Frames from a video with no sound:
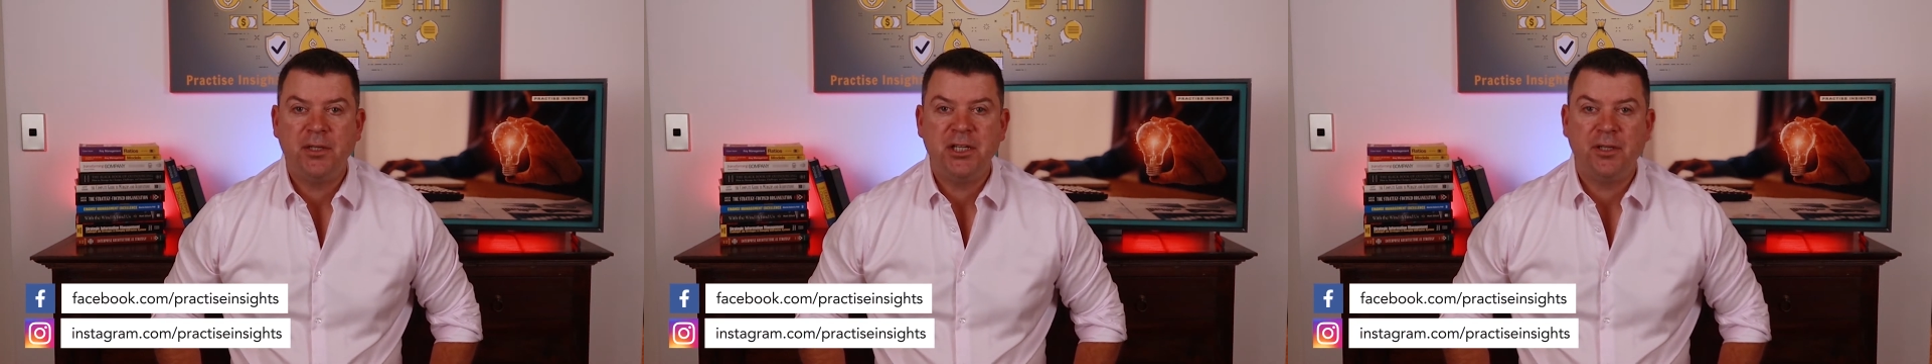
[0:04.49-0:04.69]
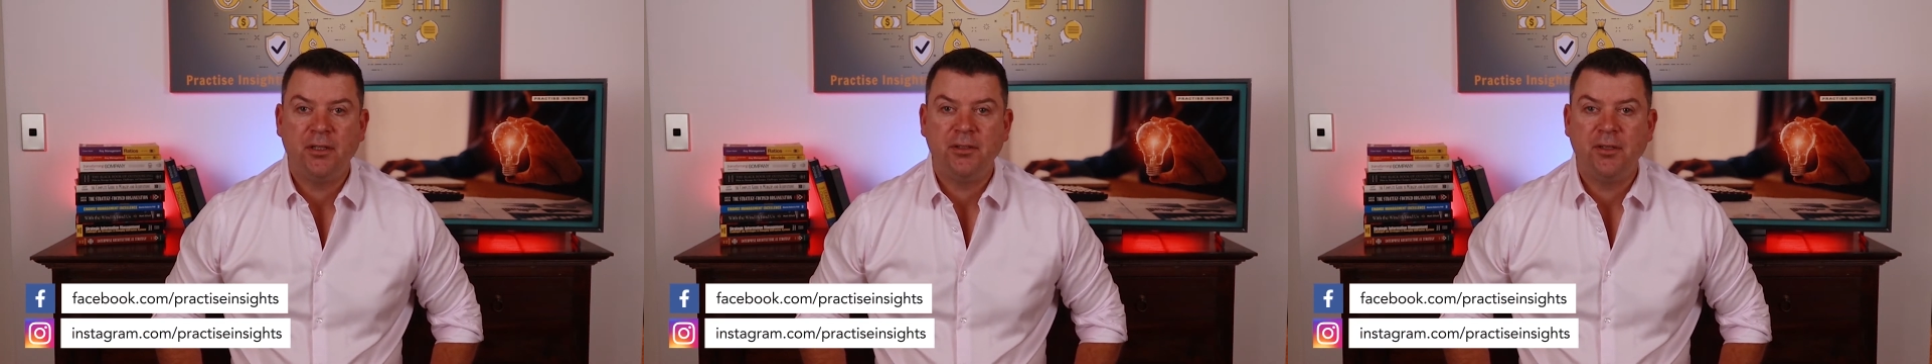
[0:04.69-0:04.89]

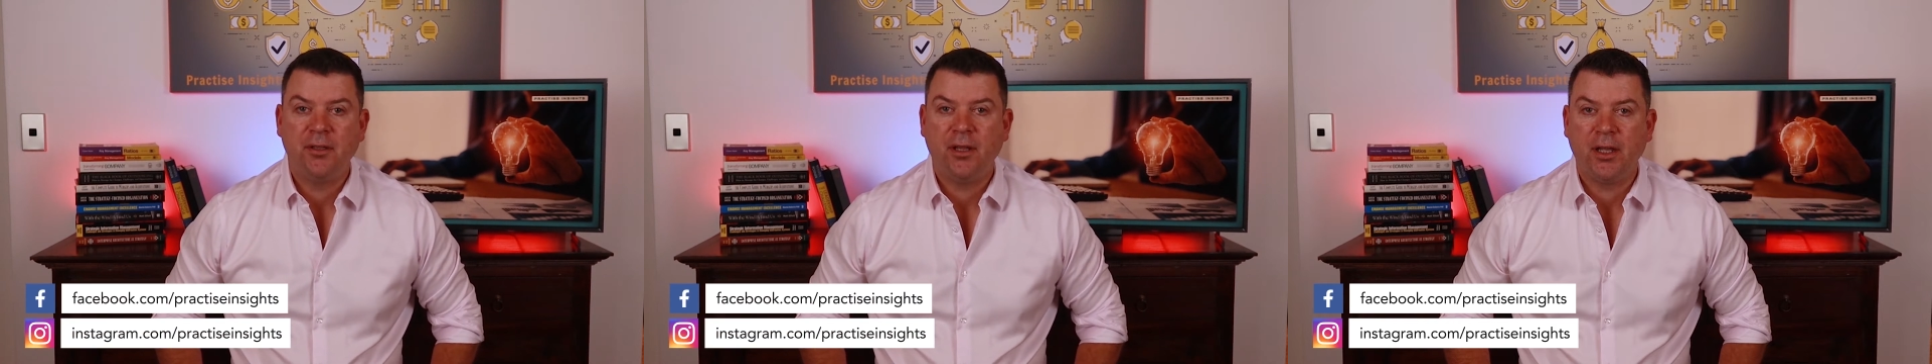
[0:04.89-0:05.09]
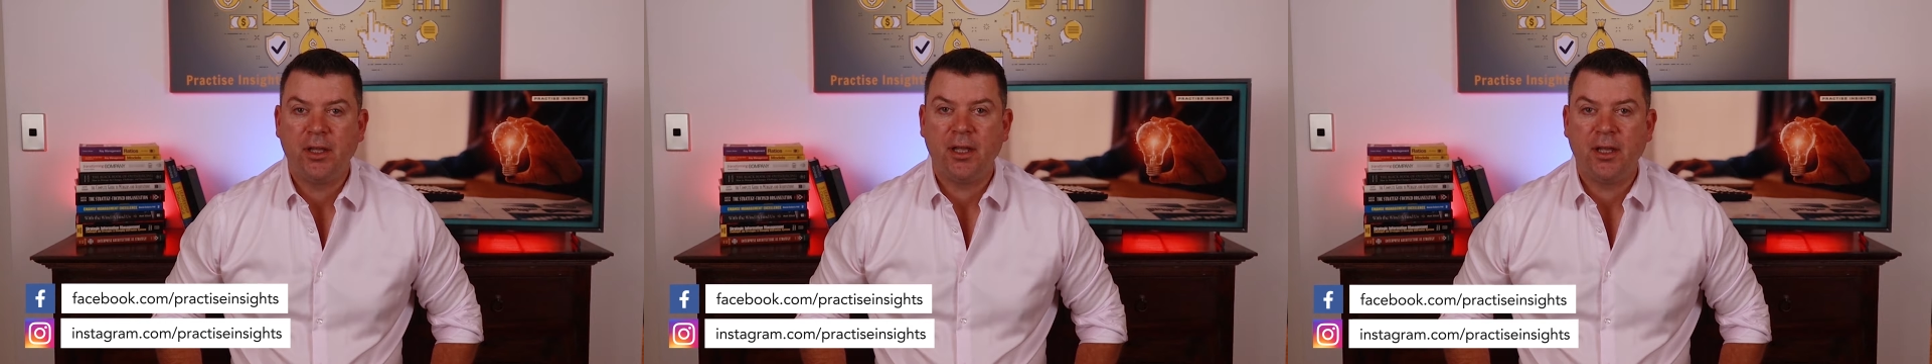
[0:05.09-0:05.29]

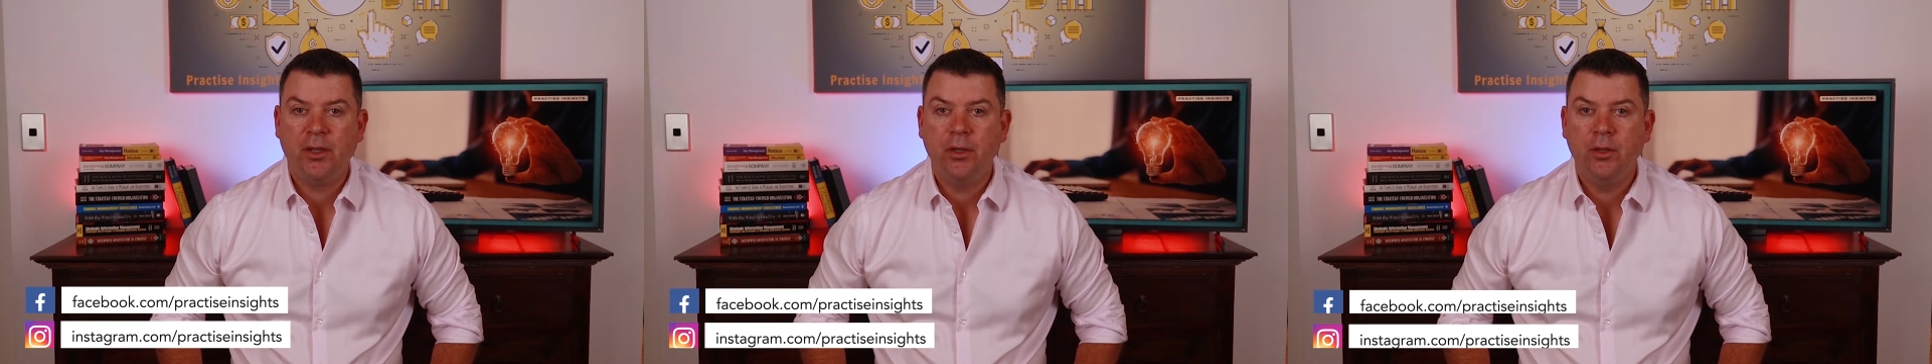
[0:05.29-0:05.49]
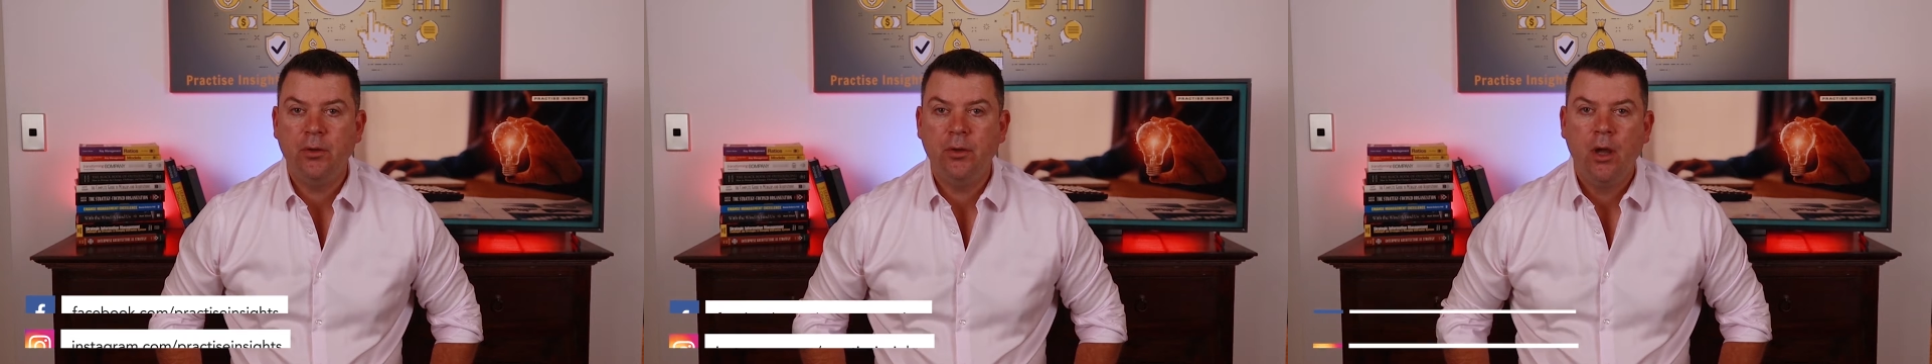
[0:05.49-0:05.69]
consultants like
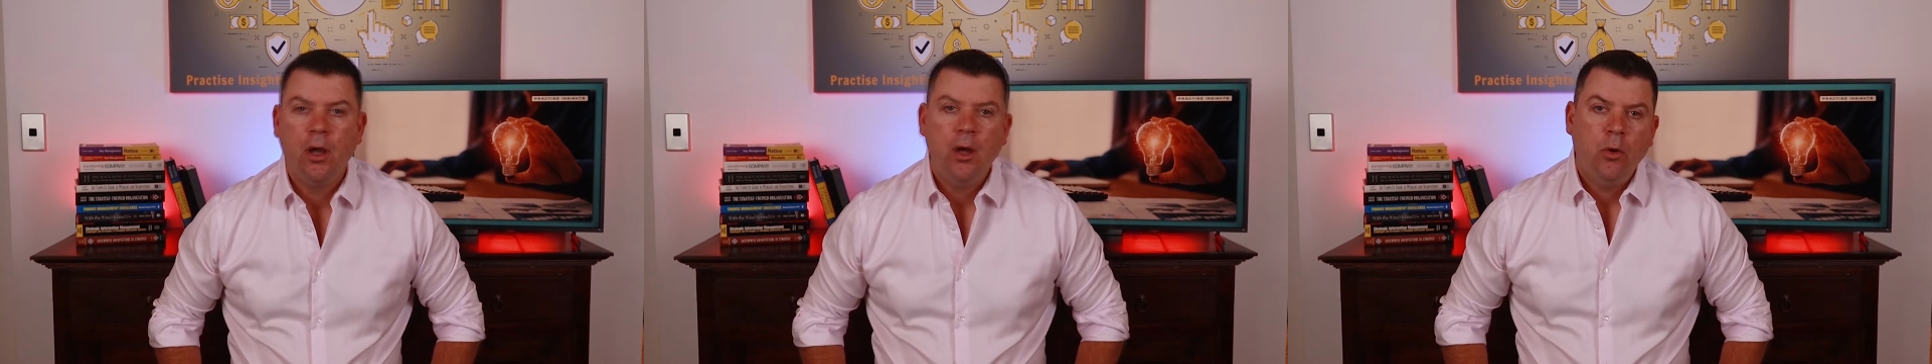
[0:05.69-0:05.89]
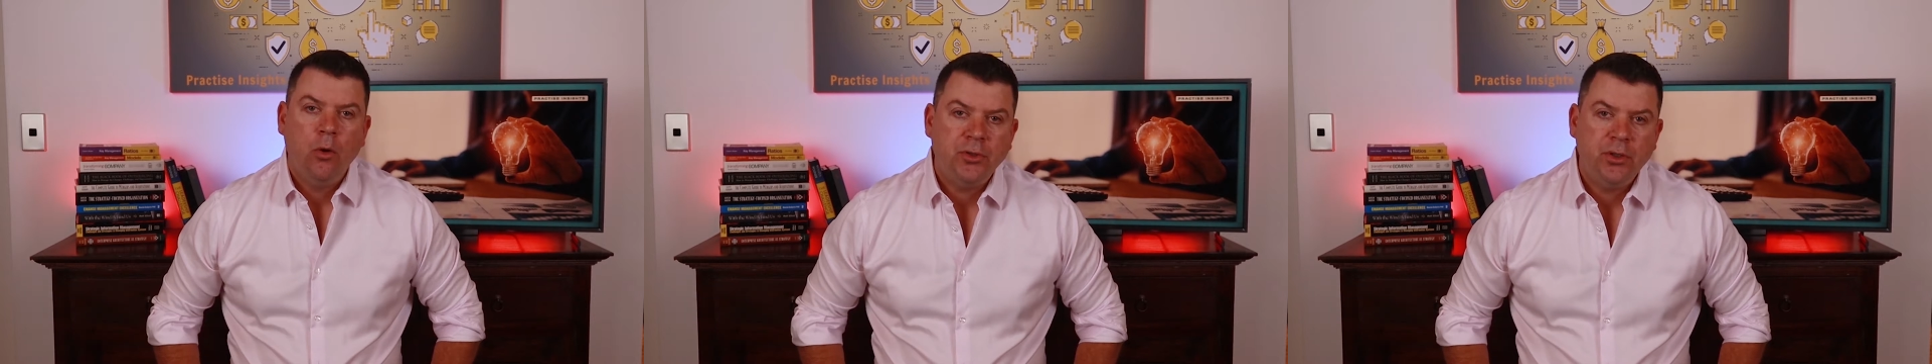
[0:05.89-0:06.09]
you
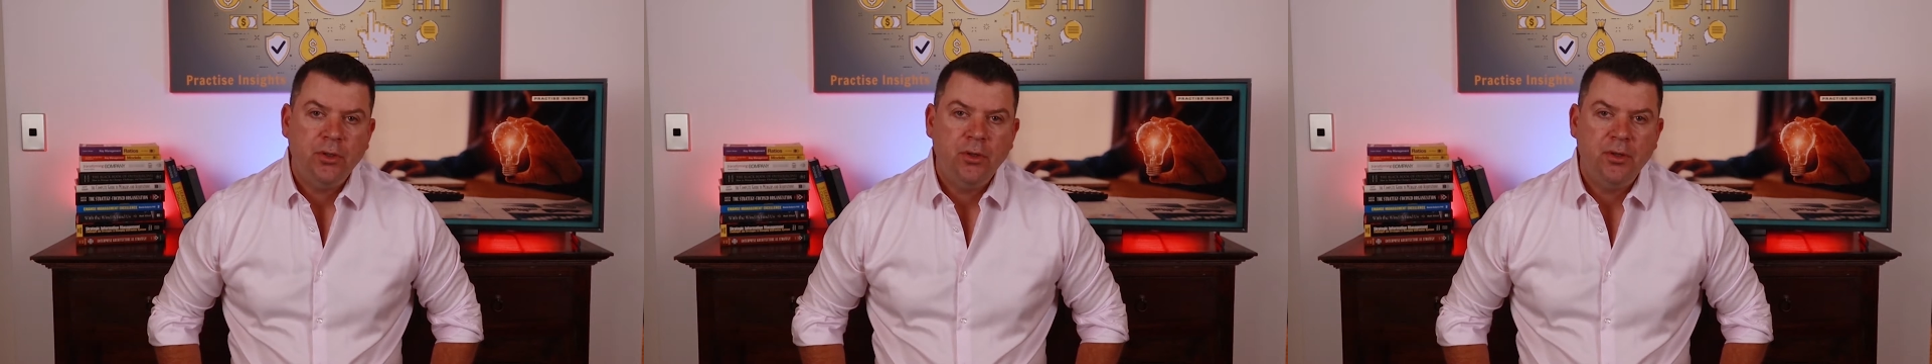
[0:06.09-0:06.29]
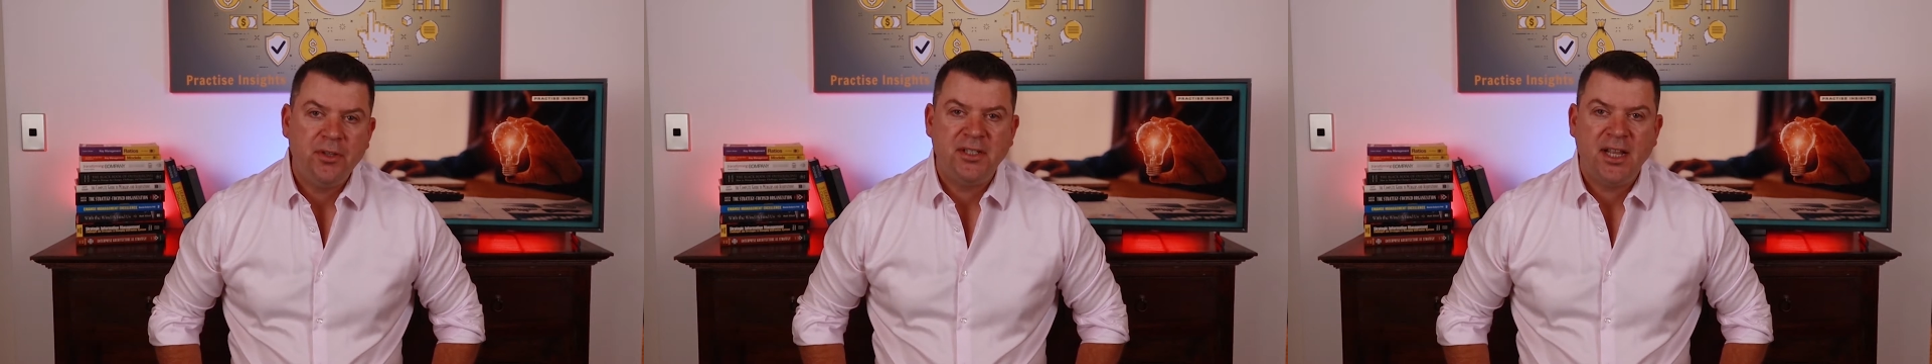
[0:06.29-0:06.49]
with
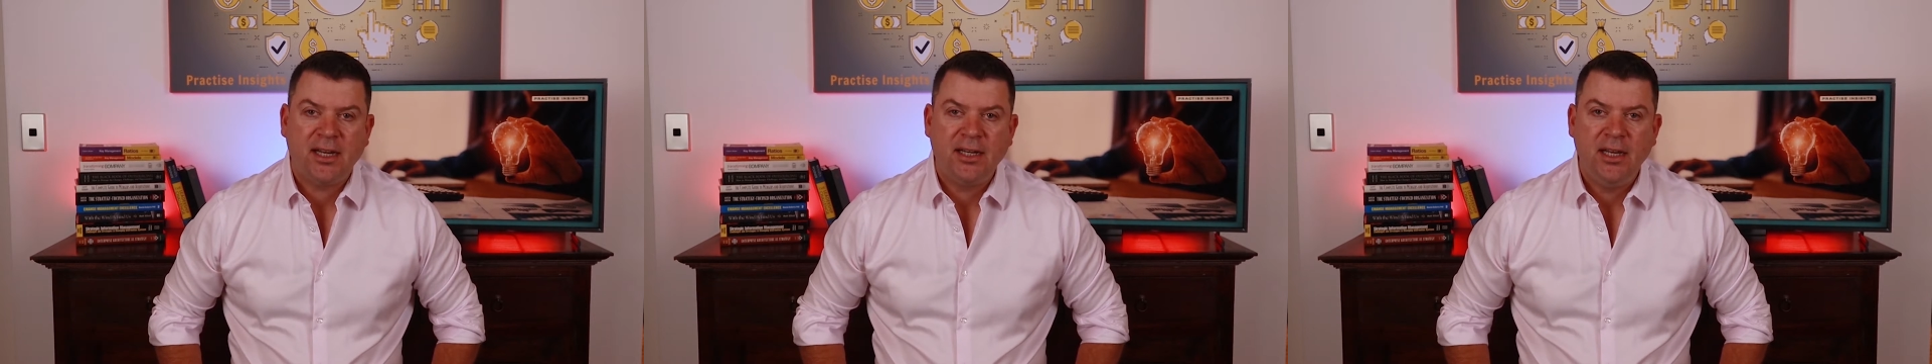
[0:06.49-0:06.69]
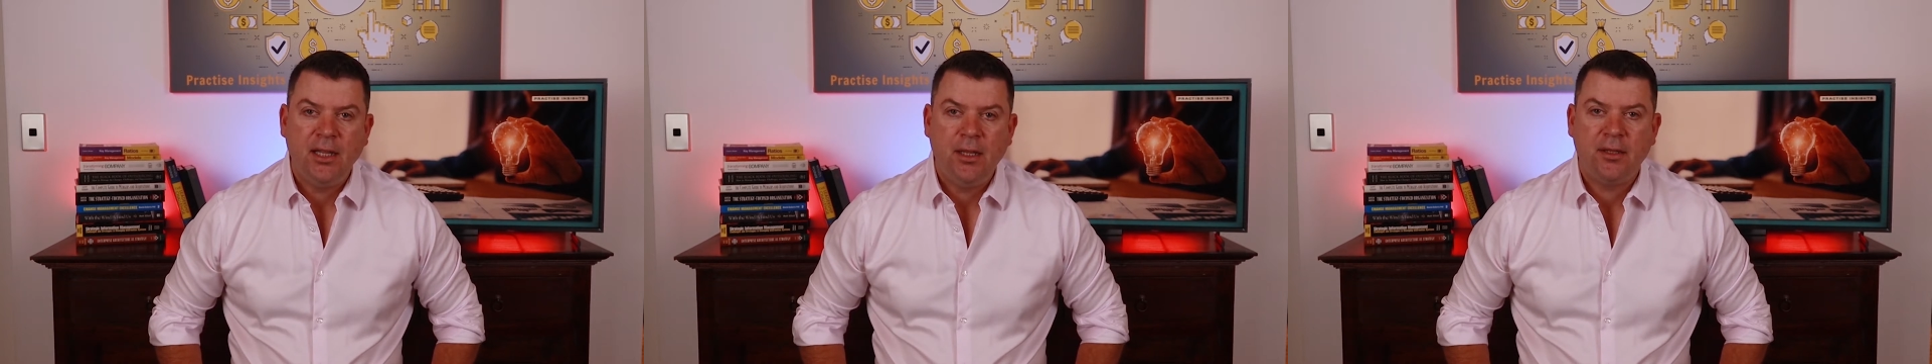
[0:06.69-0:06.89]
tools and
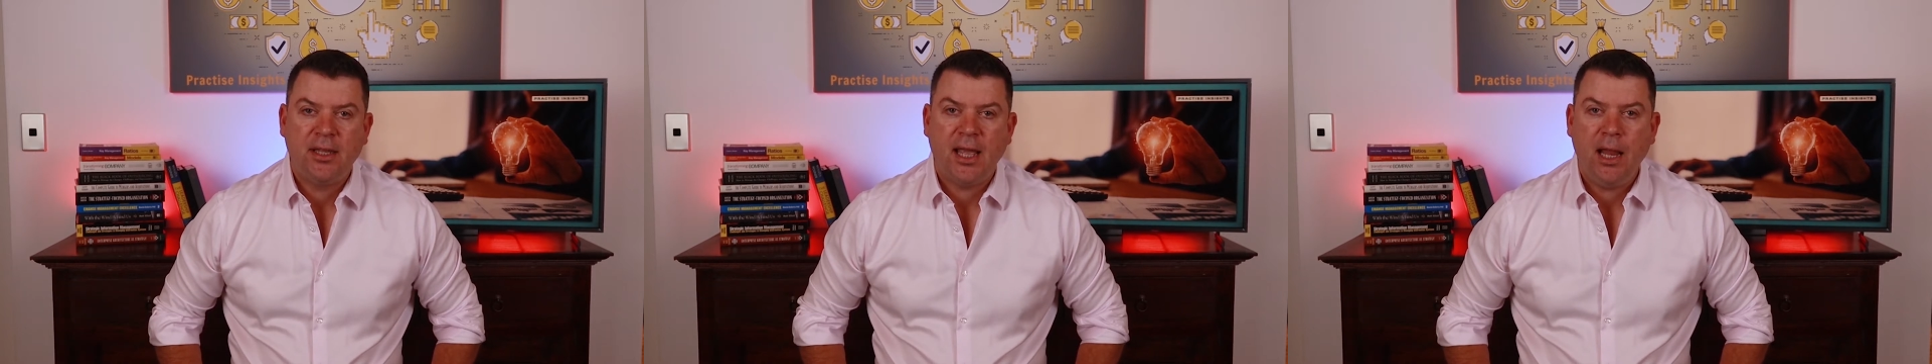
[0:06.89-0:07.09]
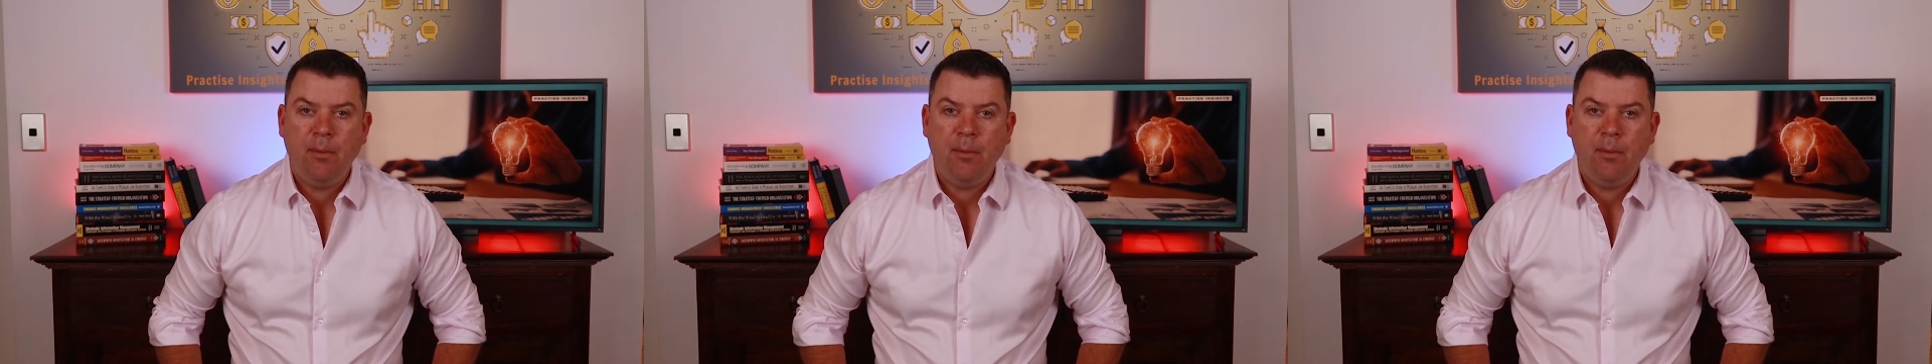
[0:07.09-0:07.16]
techniques